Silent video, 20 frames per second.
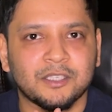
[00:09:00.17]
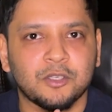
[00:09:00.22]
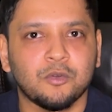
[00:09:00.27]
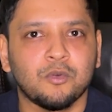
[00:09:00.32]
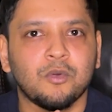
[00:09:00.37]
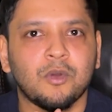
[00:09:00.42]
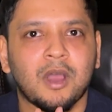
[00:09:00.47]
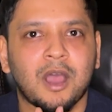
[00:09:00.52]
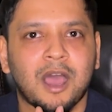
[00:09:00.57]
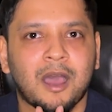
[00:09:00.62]

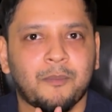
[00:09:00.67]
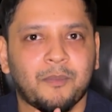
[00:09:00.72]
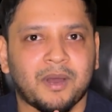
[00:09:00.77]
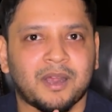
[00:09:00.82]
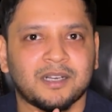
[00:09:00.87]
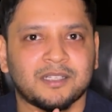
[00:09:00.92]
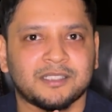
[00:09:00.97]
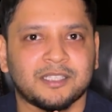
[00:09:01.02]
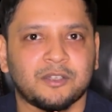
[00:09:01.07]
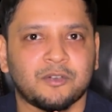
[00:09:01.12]
you a
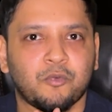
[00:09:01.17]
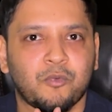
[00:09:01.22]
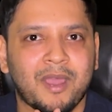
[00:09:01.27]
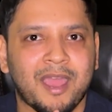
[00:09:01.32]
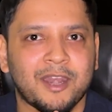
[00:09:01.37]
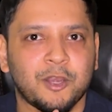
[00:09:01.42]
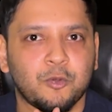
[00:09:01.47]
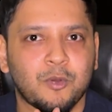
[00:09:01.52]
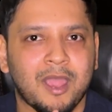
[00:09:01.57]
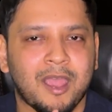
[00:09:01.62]
person
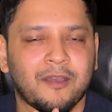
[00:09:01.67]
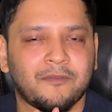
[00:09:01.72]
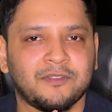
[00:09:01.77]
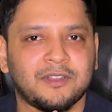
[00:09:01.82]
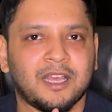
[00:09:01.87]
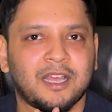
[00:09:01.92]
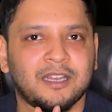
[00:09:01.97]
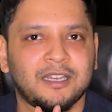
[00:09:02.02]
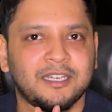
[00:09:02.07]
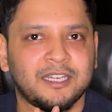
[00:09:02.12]
where you have
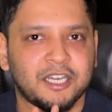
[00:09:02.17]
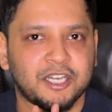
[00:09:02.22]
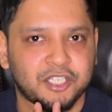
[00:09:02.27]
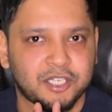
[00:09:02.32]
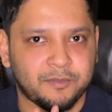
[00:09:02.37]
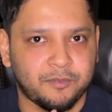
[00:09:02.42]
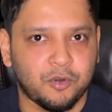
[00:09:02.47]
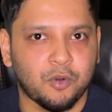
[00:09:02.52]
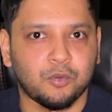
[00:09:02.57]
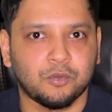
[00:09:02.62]
the
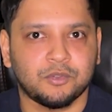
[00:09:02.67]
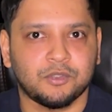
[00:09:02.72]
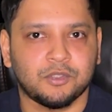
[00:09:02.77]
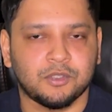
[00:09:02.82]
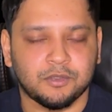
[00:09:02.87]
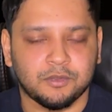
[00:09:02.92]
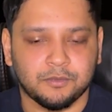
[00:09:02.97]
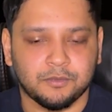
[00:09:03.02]
leadership roles.